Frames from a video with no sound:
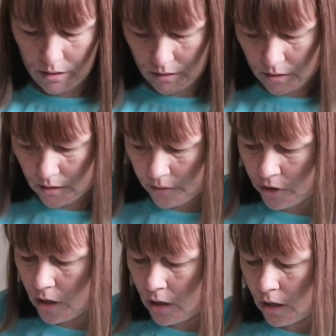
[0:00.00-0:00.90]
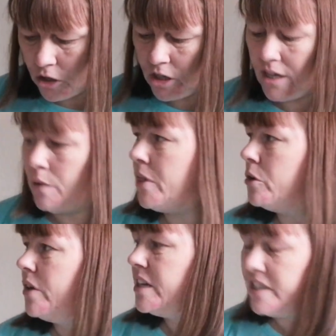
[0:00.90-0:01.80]
Oh, I've got a lot to deal with
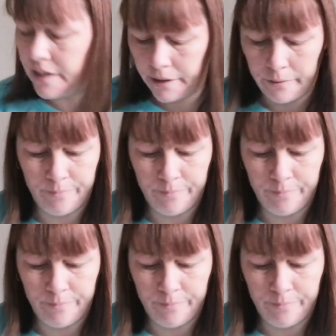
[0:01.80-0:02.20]
already.